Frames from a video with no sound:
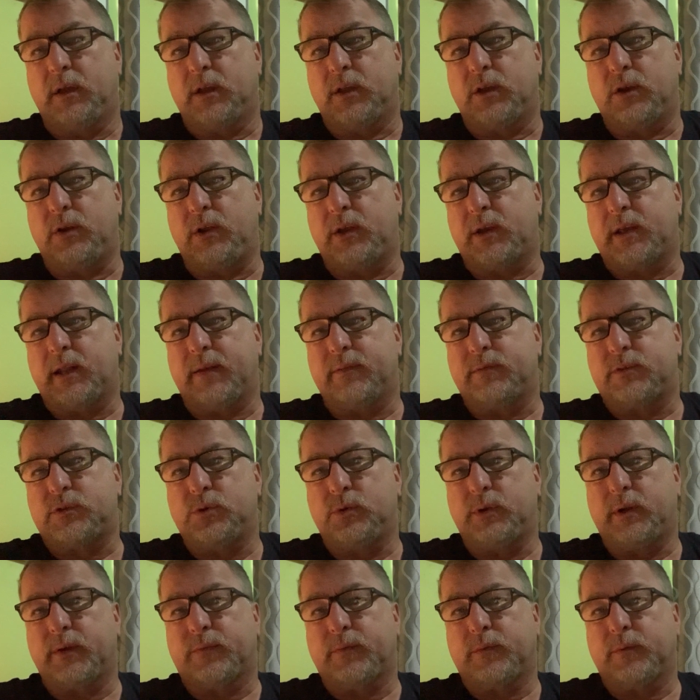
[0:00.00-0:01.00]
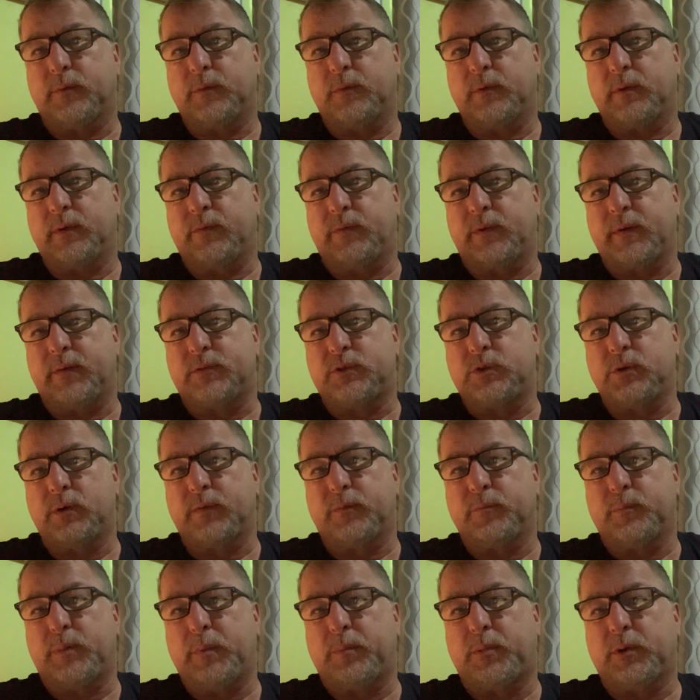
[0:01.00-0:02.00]
You can have if you have two
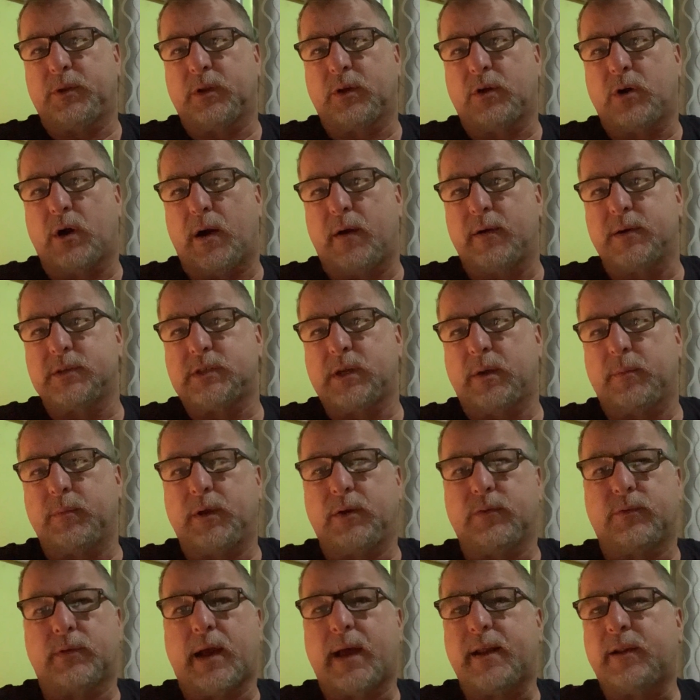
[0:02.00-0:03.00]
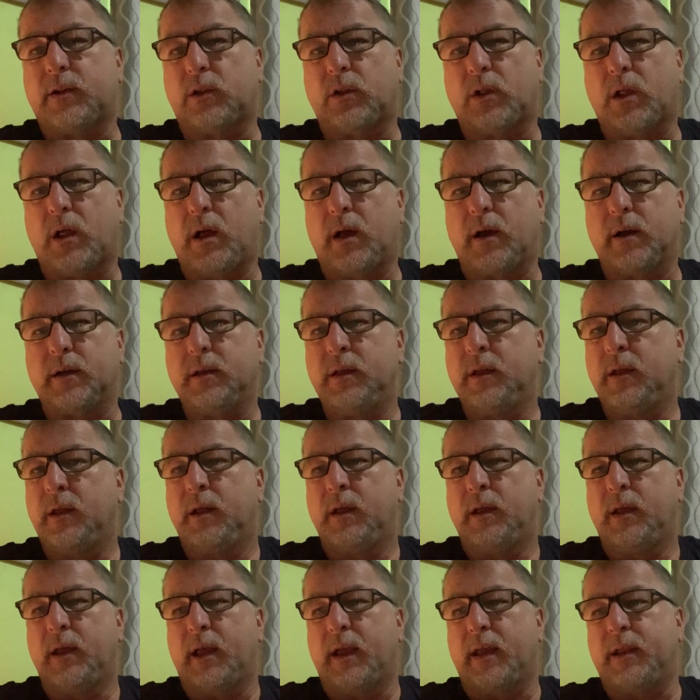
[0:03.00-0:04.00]
different people in the car or something, you're riding along,
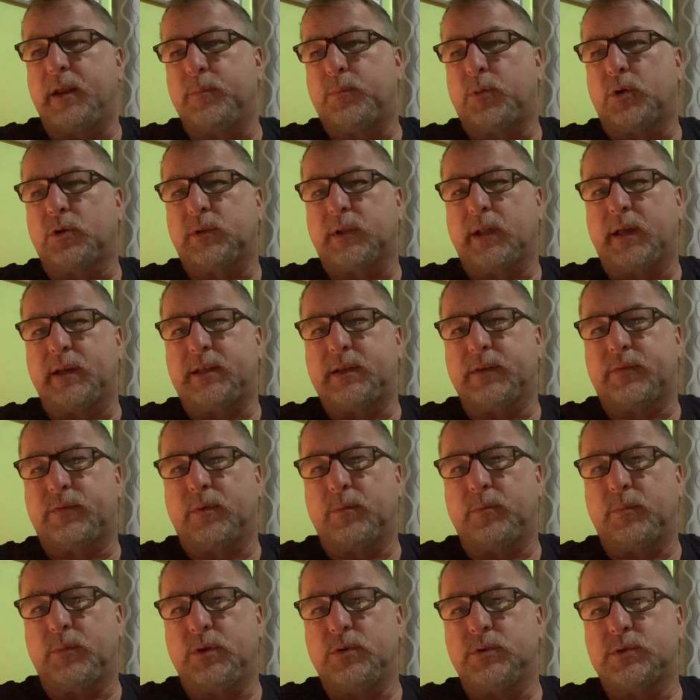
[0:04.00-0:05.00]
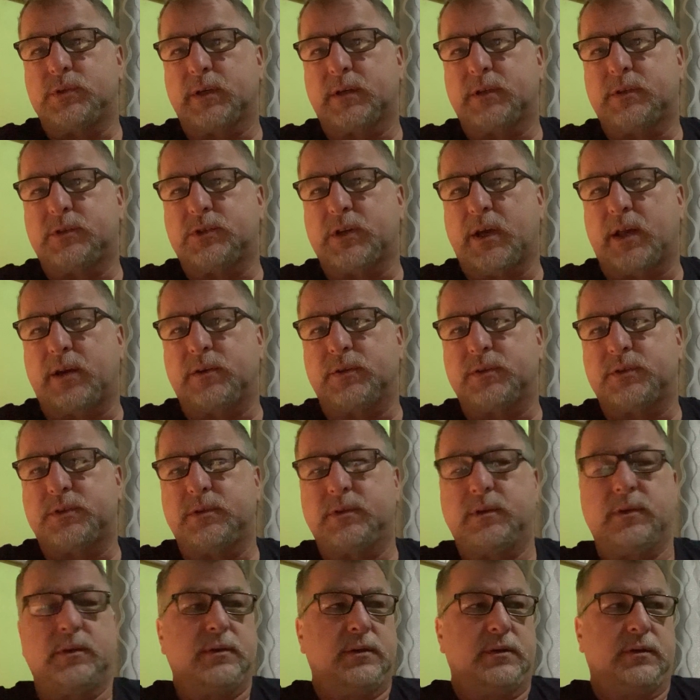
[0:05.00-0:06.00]
and you both like different music
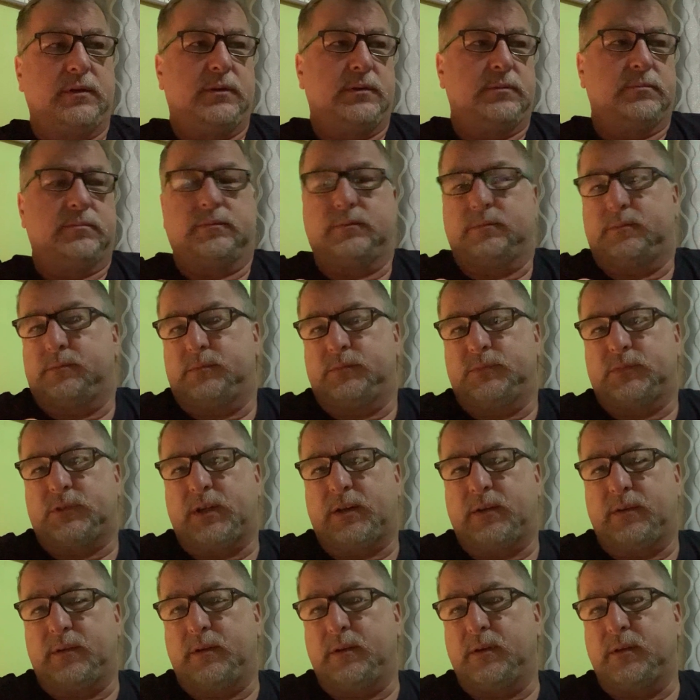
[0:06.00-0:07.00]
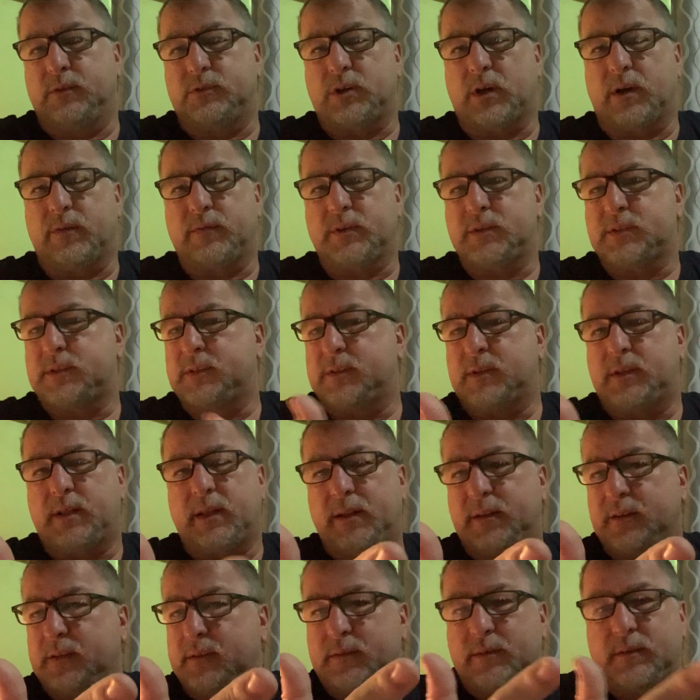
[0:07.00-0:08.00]
genres,
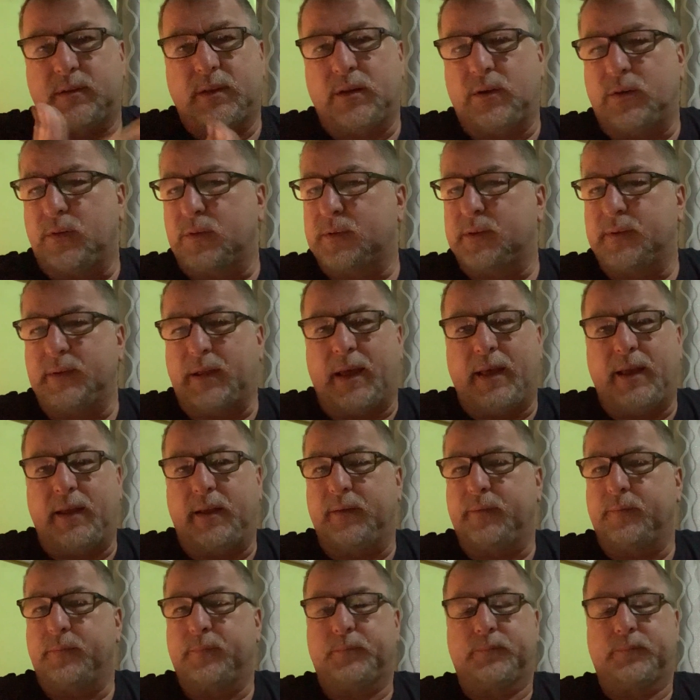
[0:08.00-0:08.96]
then hey,